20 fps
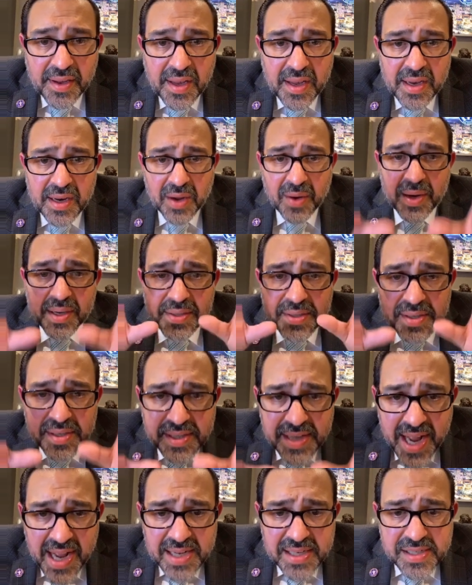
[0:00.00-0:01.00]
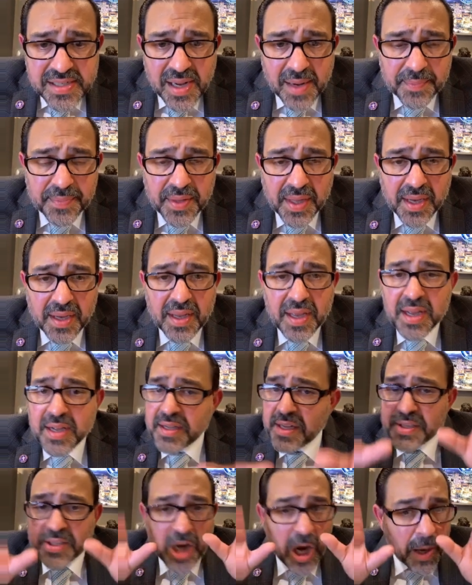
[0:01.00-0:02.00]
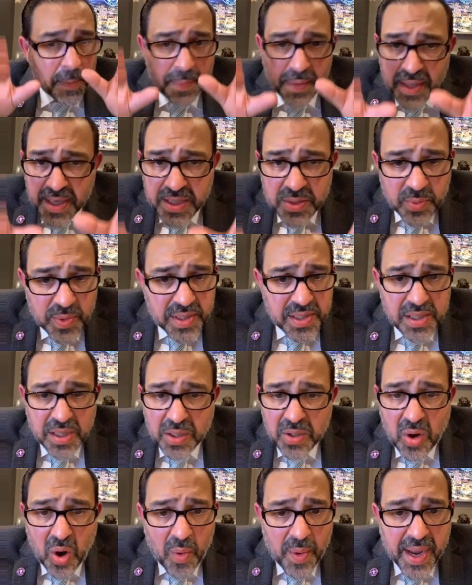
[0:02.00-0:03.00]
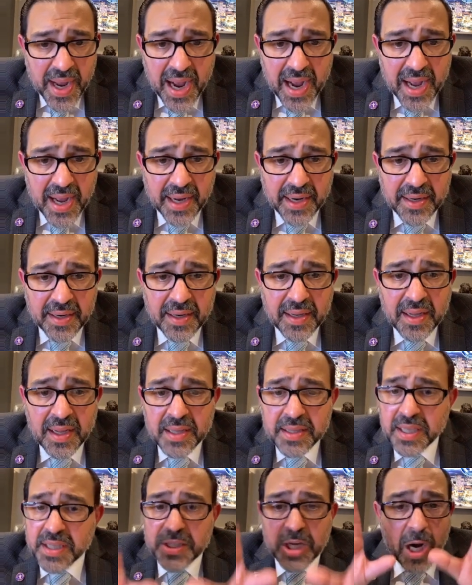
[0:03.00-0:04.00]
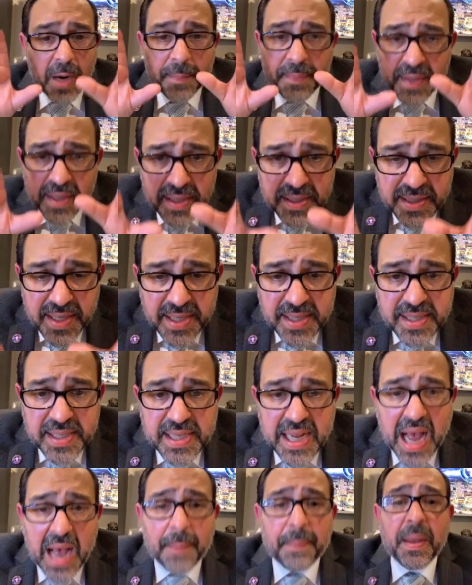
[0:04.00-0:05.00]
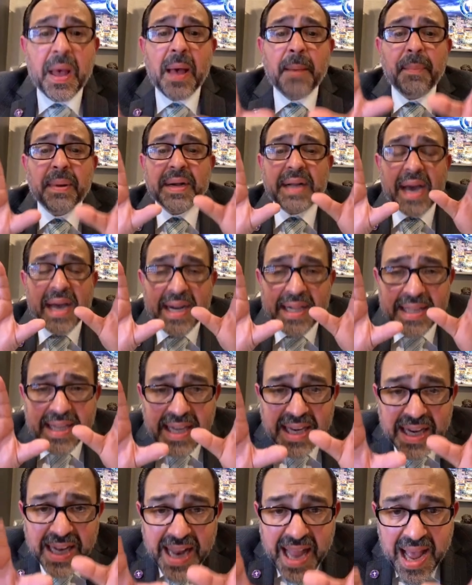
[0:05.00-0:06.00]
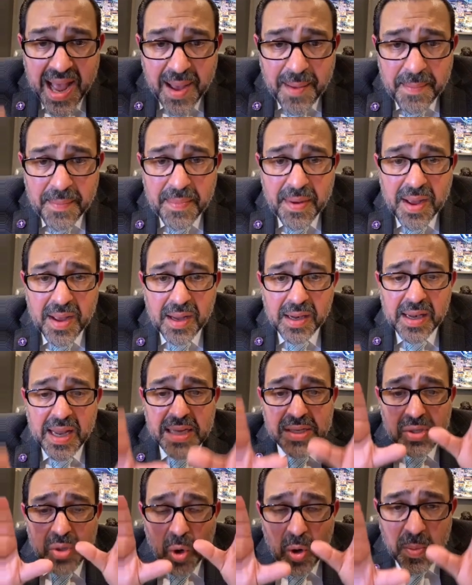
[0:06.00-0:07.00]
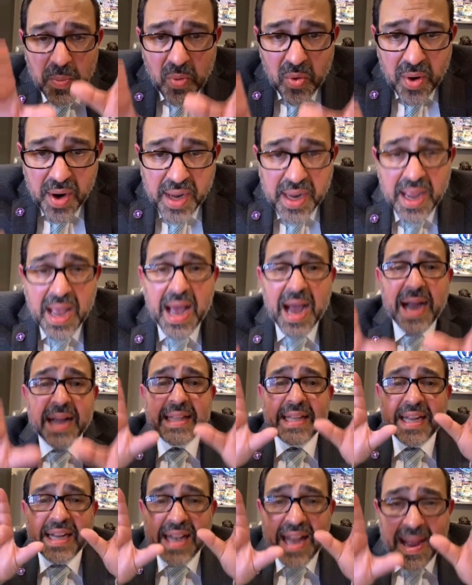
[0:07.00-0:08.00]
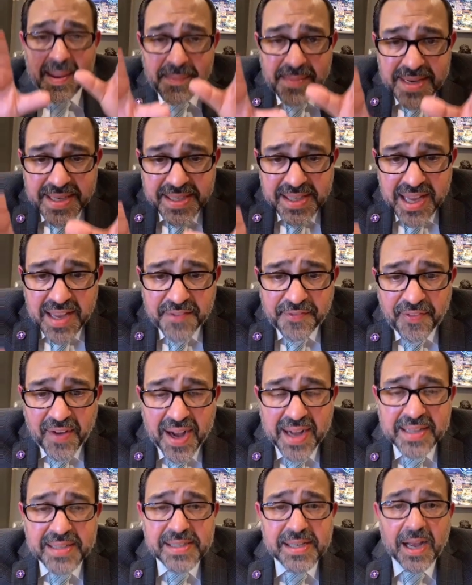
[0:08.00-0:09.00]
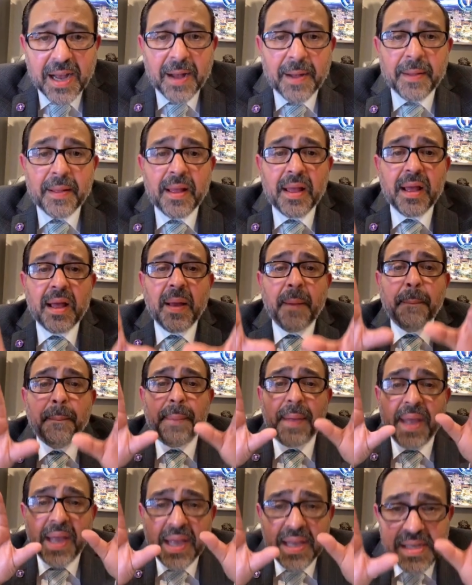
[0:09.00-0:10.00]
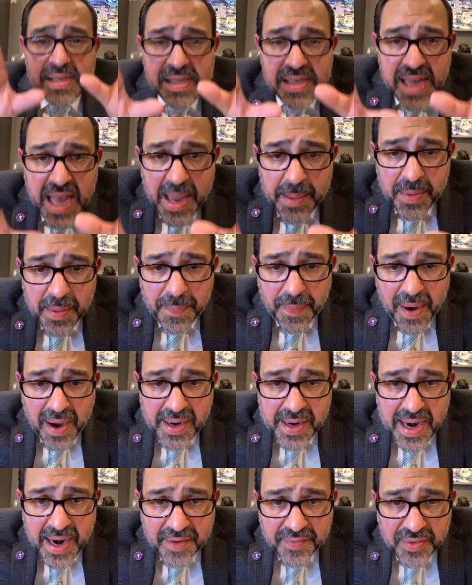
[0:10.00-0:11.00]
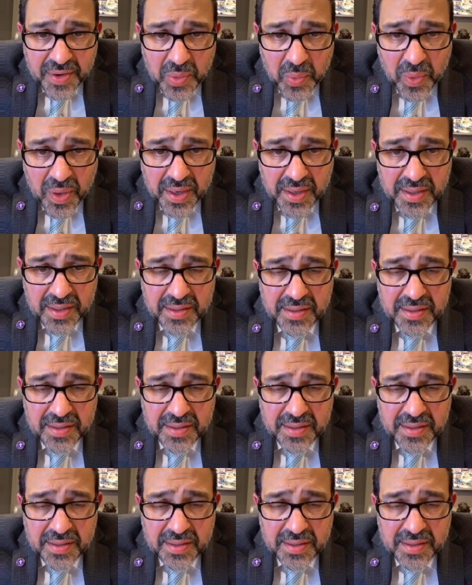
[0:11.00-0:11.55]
Now understand something. The turbulence was still going on. The turbulence didn't stop, but kana diklam les komui, I diklam les kifatsa. Peace came upon everyone.